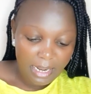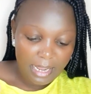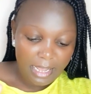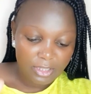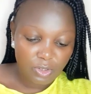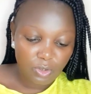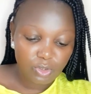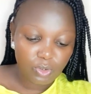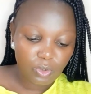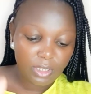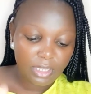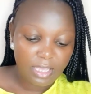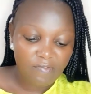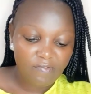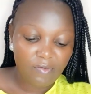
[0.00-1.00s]
Yeah, they also
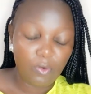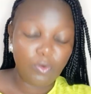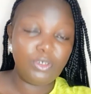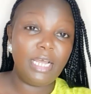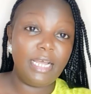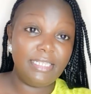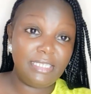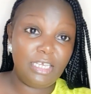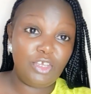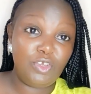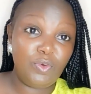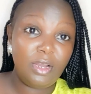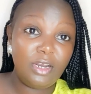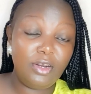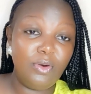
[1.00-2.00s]
give out
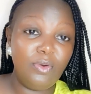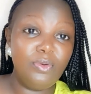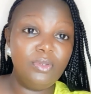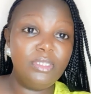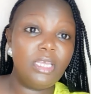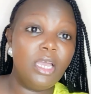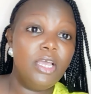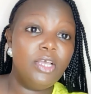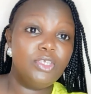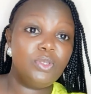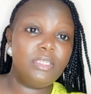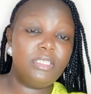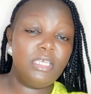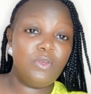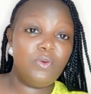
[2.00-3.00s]
unsecured loans. So
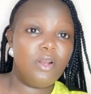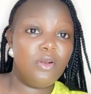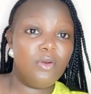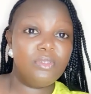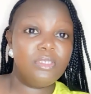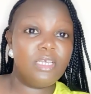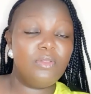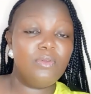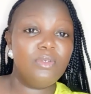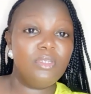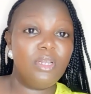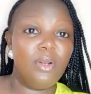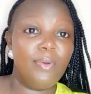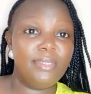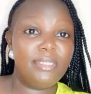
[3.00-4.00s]
unsecured loans are those
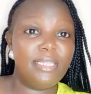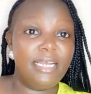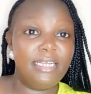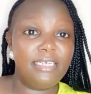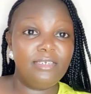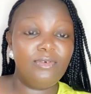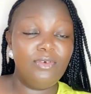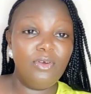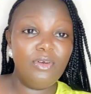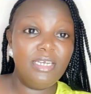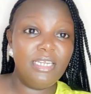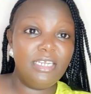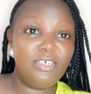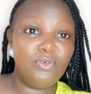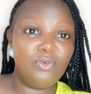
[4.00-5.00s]
loans that you don't
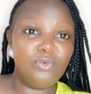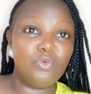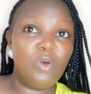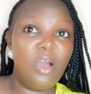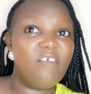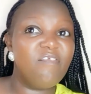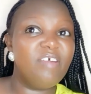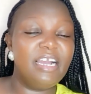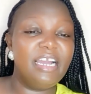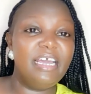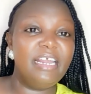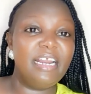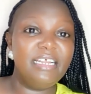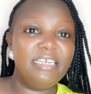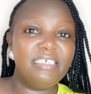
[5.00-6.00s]
need to have a
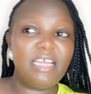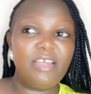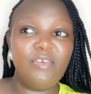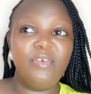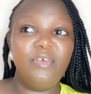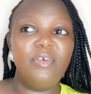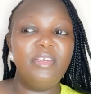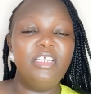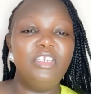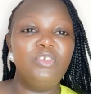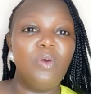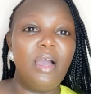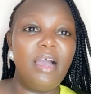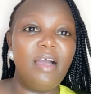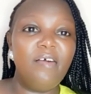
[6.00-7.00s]
guarantor. You don't need
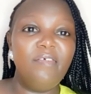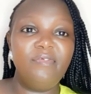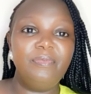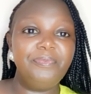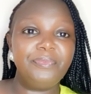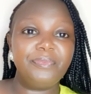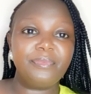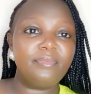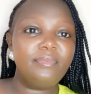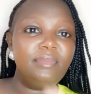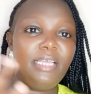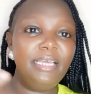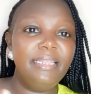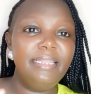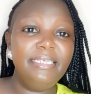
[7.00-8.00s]
to have
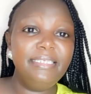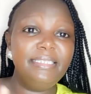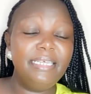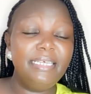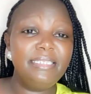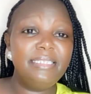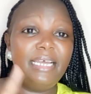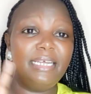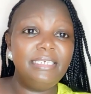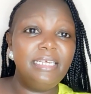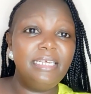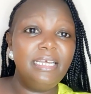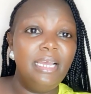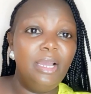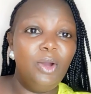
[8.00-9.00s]
these things that
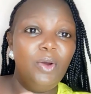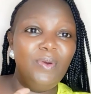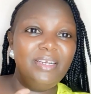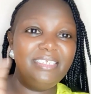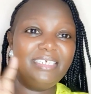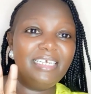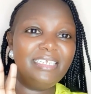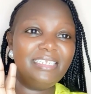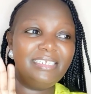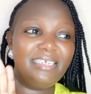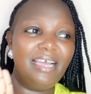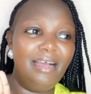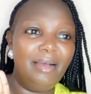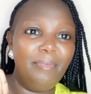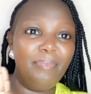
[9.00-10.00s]
will just
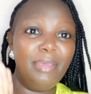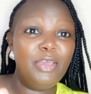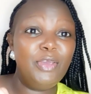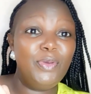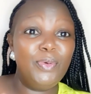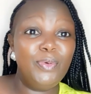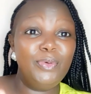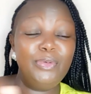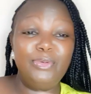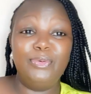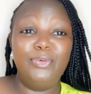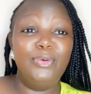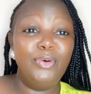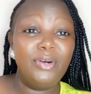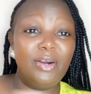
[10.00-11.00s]
make you
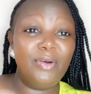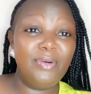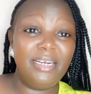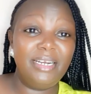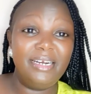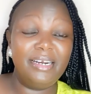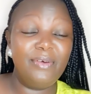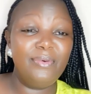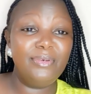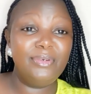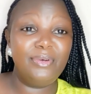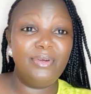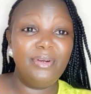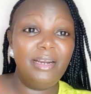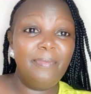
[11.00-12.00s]
to go round and round,
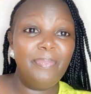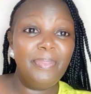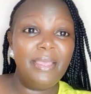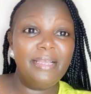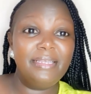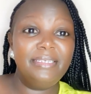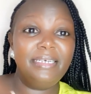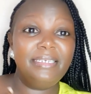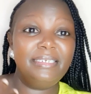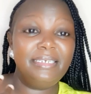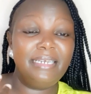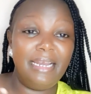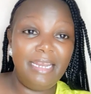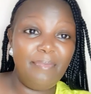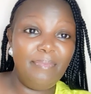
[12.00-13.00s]
or just
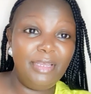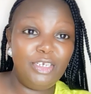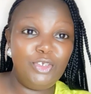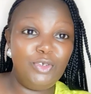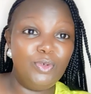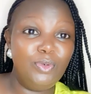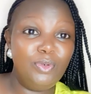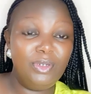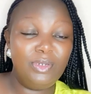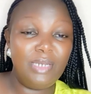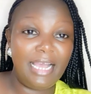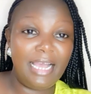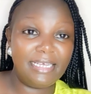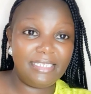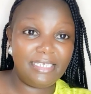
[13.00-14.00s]
limit you
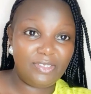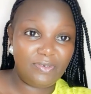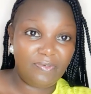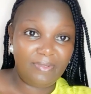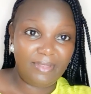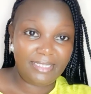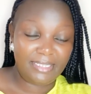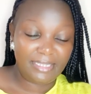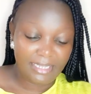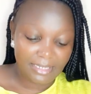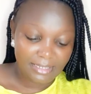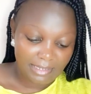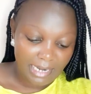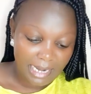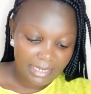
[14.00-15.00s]
access of these
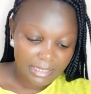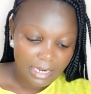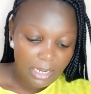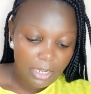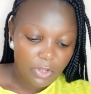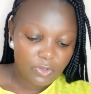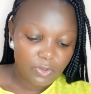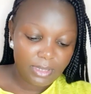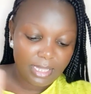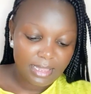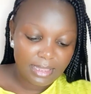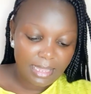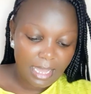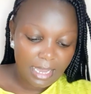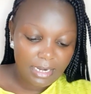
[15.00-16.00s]
things, right? So the
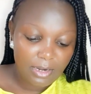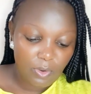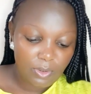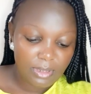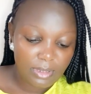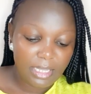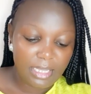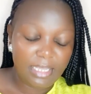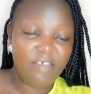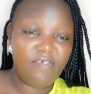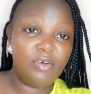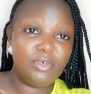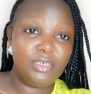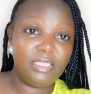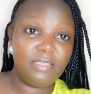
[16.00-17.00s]
third loan they give
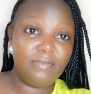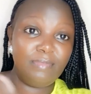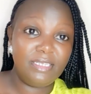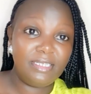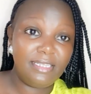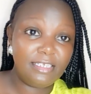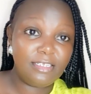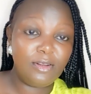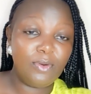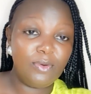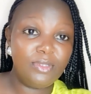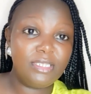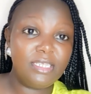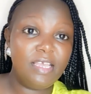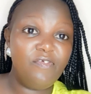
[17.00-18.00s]
out is business
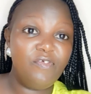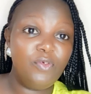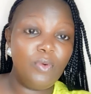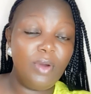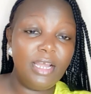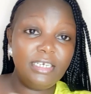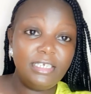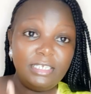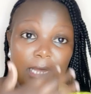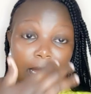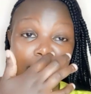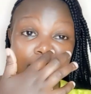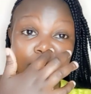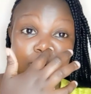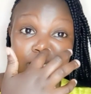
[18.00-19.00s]
loans. If you want
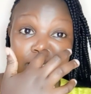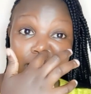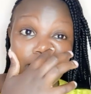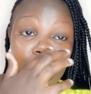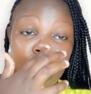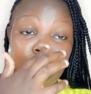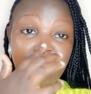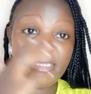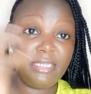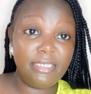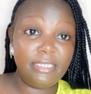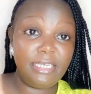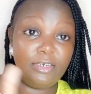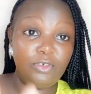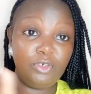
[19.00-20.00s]
to start a
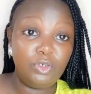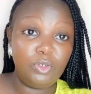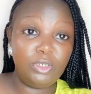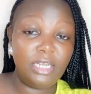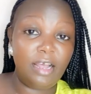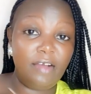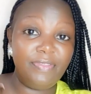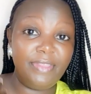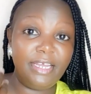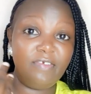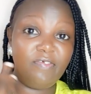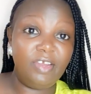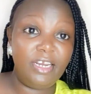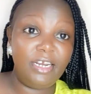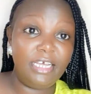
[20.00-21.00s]
business and you don't have that
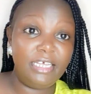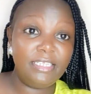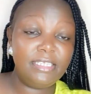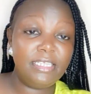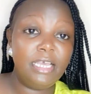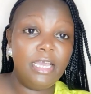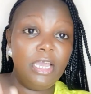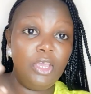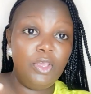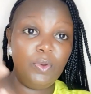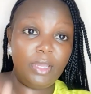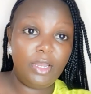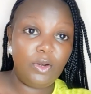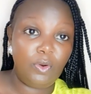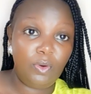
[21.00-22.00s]
finance, you
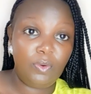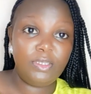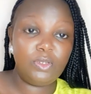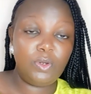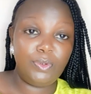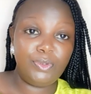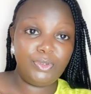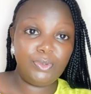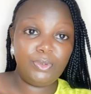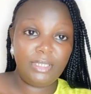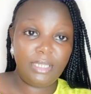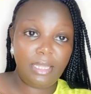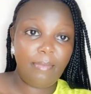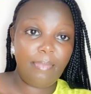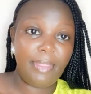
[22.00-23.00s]
can always consult
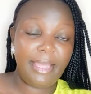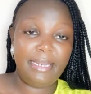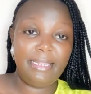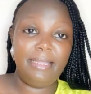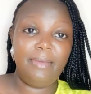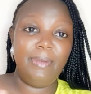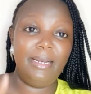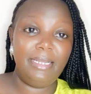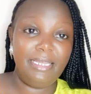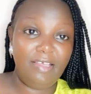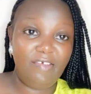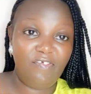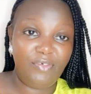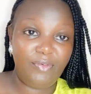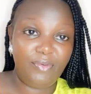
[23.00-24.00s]
them and they will
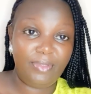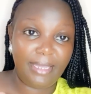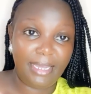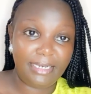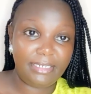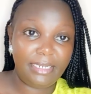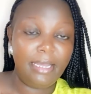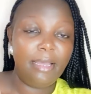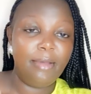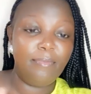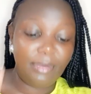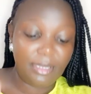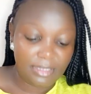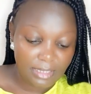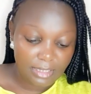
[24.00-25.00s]
give you that
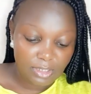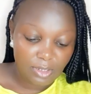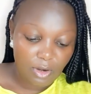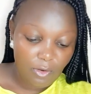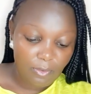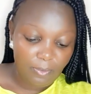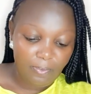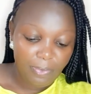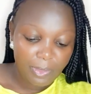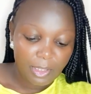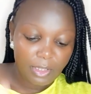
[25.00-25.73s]
business loan.